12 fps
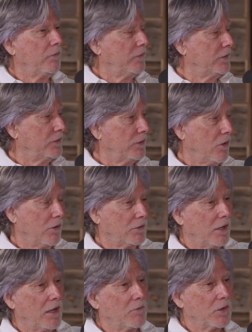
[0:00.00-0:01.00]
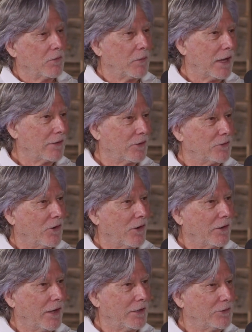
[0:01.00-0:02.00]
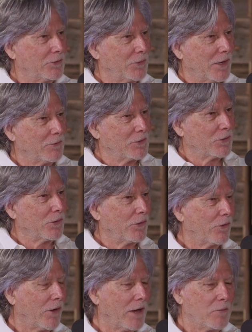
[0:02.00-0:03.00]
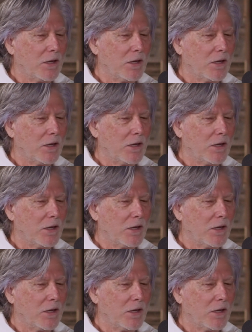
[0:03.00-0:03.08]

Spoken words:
This is a long time ago, back in the dark ages when I was in third grade.